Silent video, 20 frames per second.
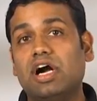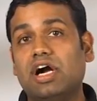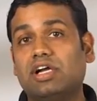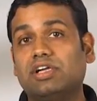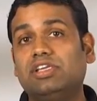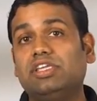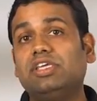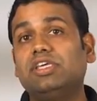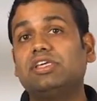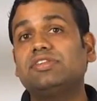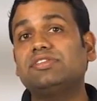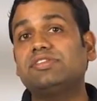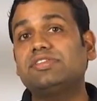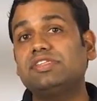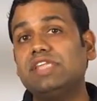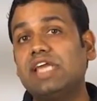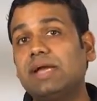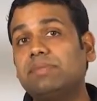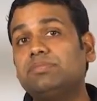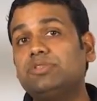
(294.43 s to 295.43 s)
RDS
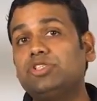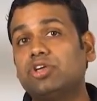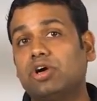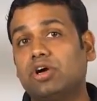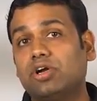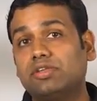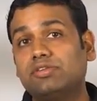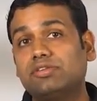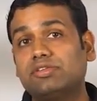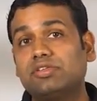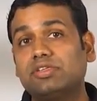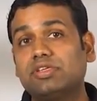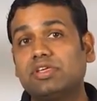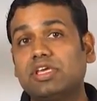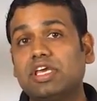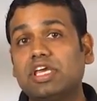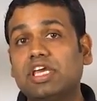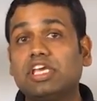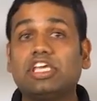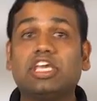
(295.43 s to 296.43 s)
snapshots
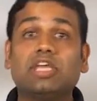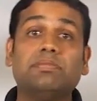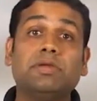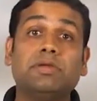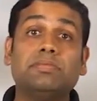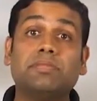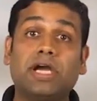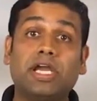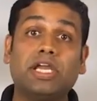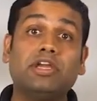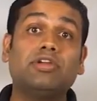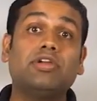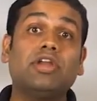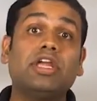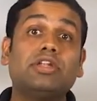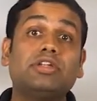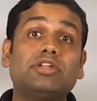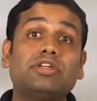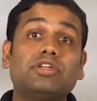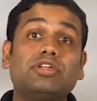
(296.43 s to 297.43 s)
can be
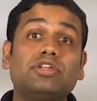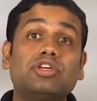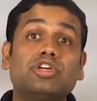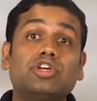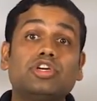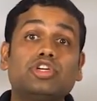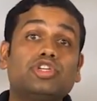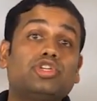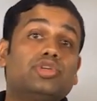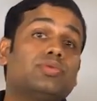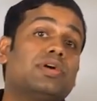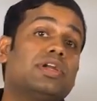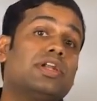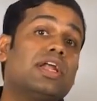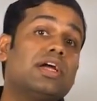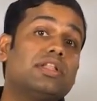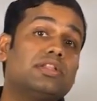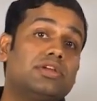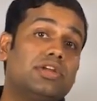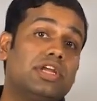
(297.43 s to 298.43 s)
migrated to
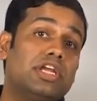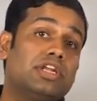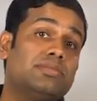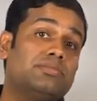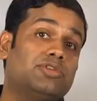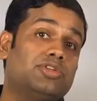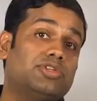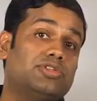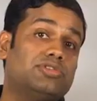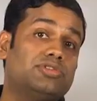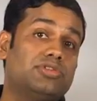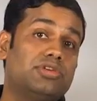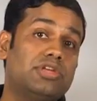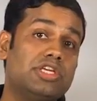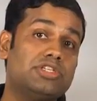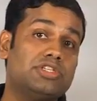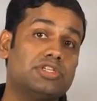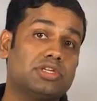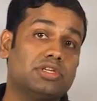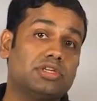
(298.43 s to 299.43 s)
another AWS
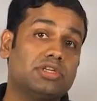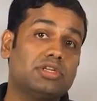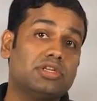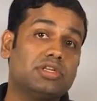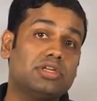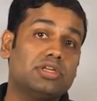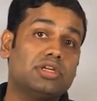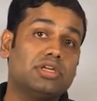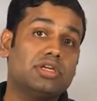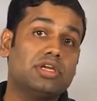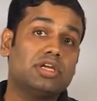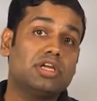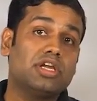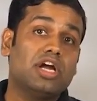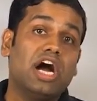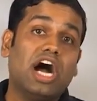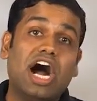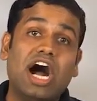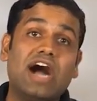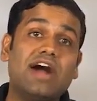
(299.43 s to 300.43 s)
region,
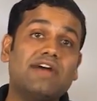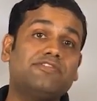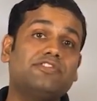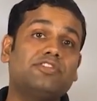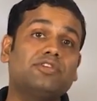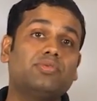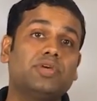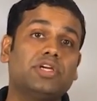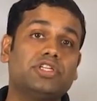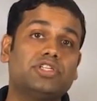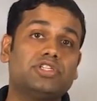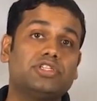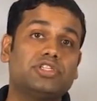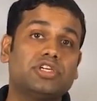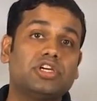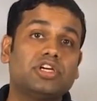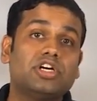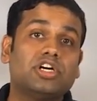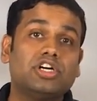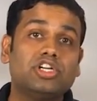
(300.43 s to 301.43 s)
after
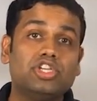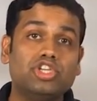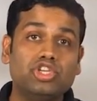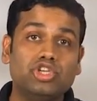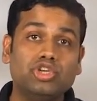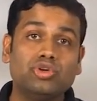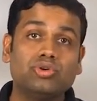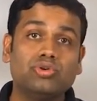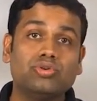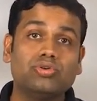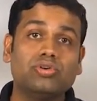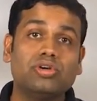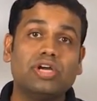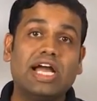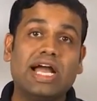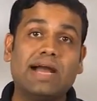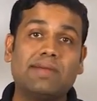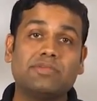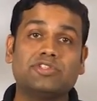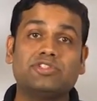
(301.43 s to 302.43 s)
which a
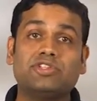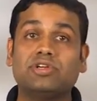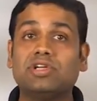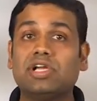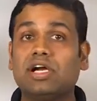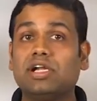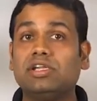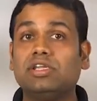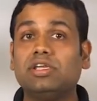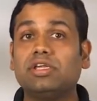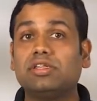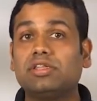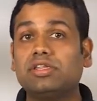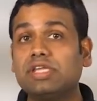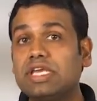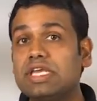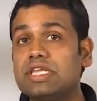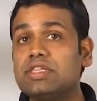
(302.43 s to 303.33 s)
new Amazon RDS